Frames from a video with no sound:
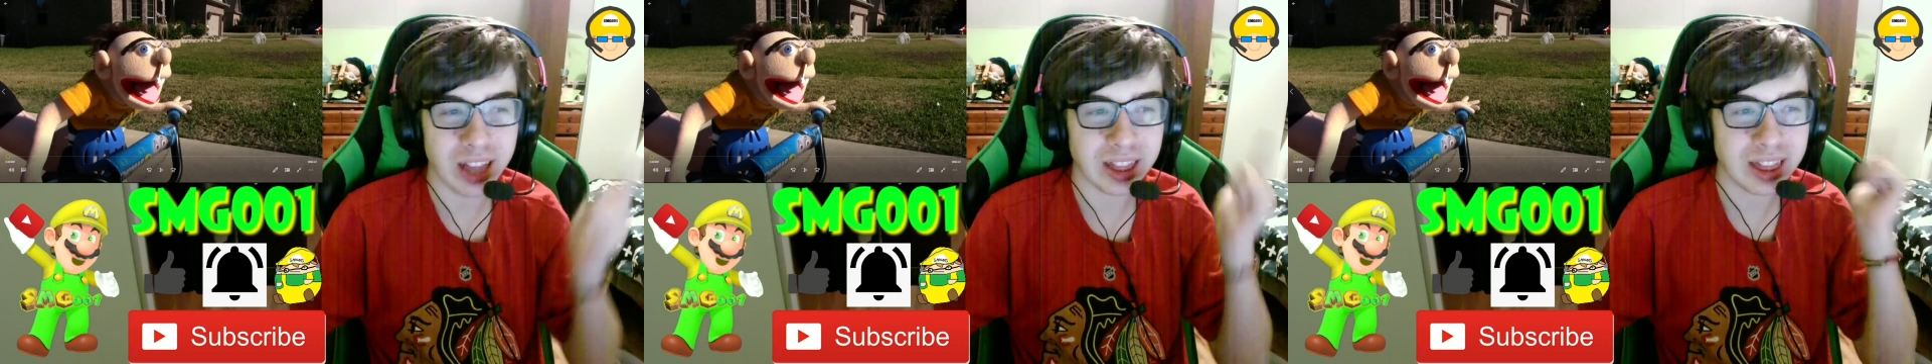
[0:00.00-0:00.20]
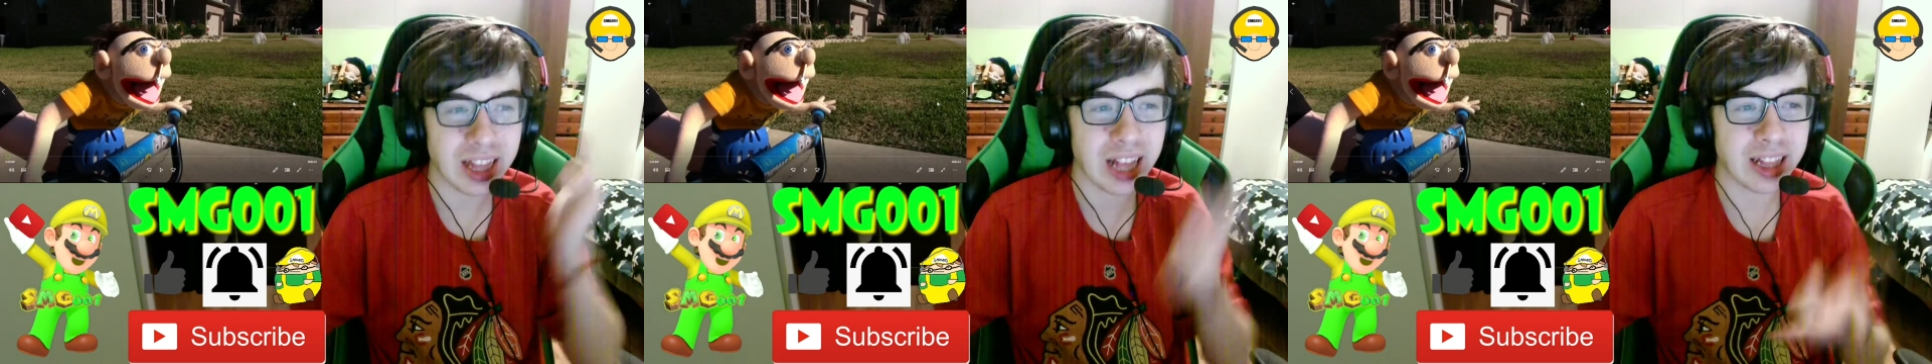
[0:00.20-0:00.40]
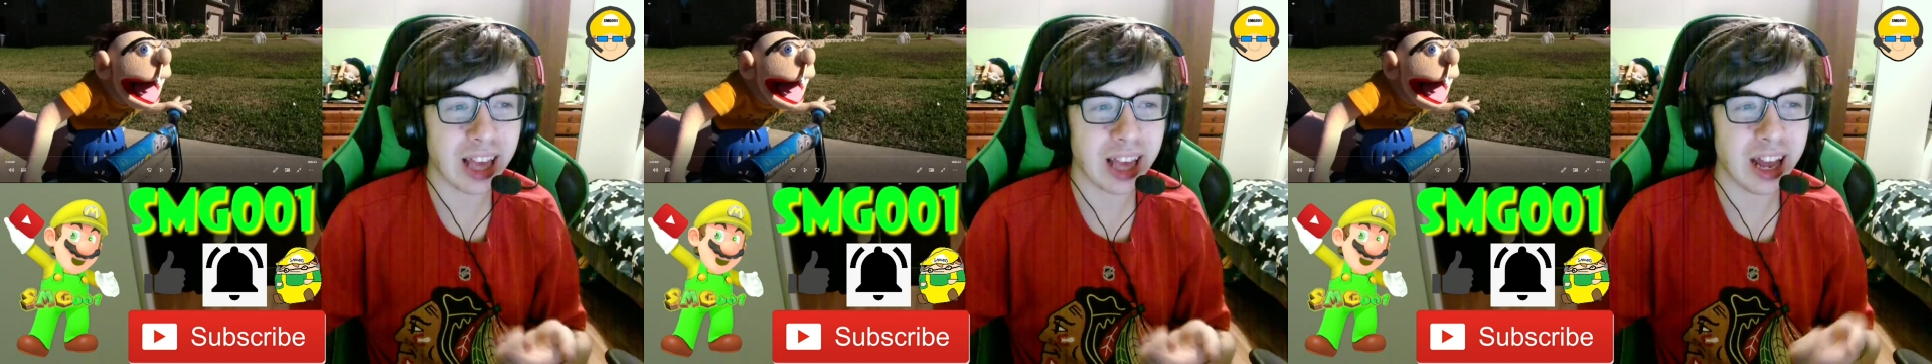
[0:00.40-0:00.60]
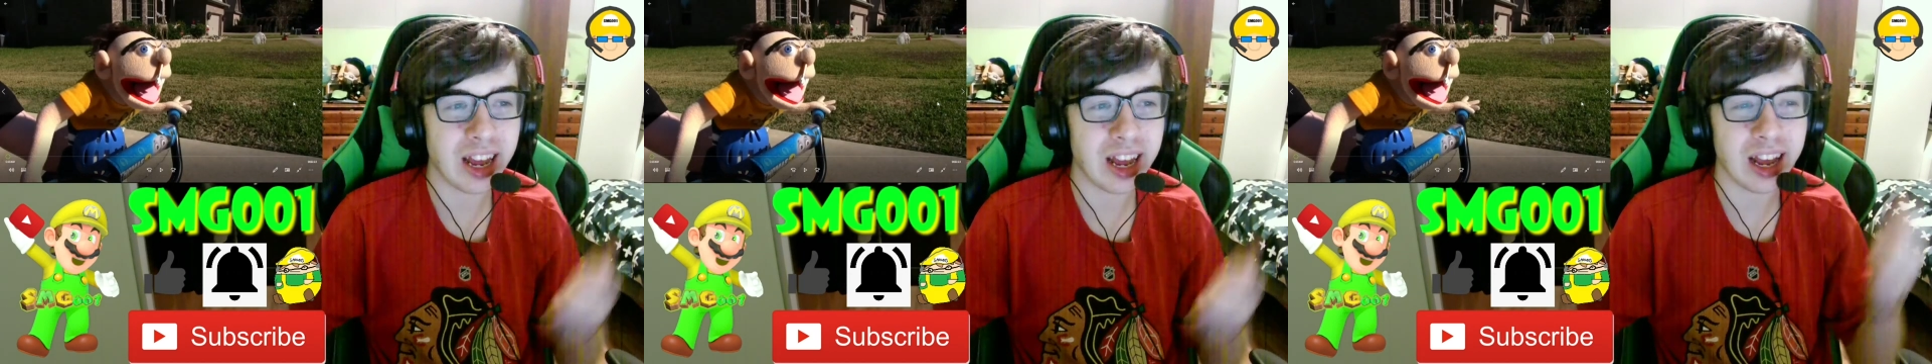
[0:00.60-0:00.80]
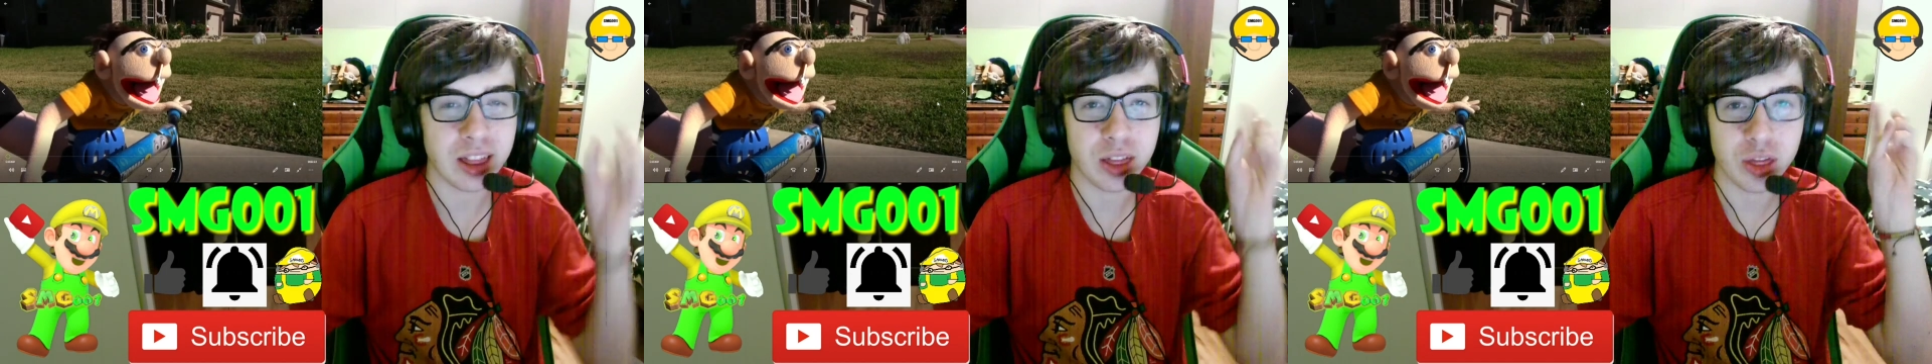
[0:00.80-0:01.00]
and let's get
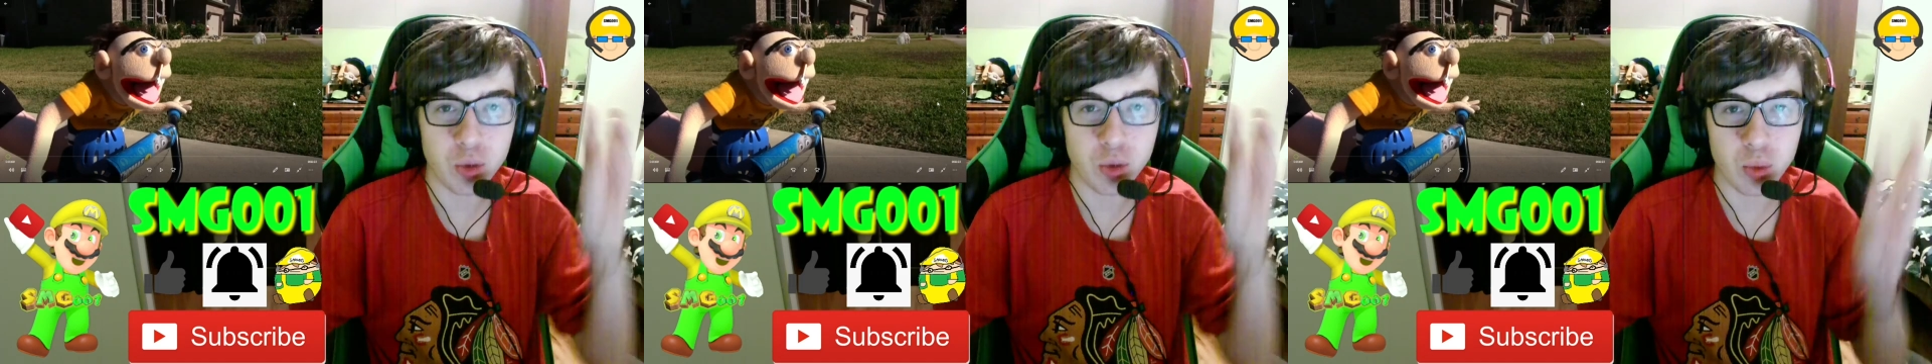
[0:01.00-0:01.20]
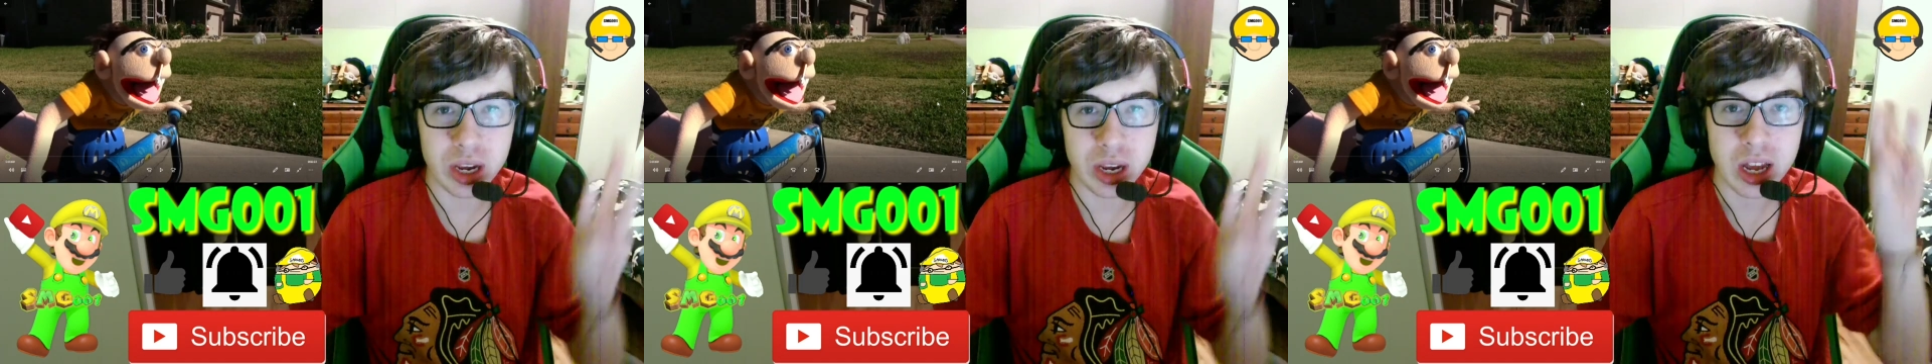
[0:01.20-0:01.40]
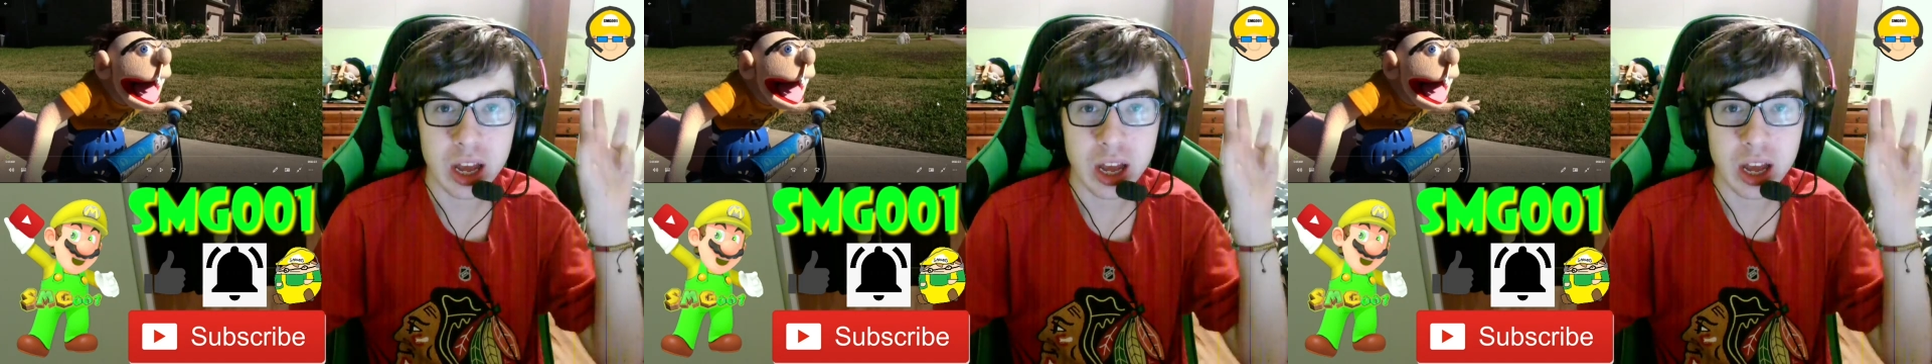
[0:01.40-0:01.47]
it in 3,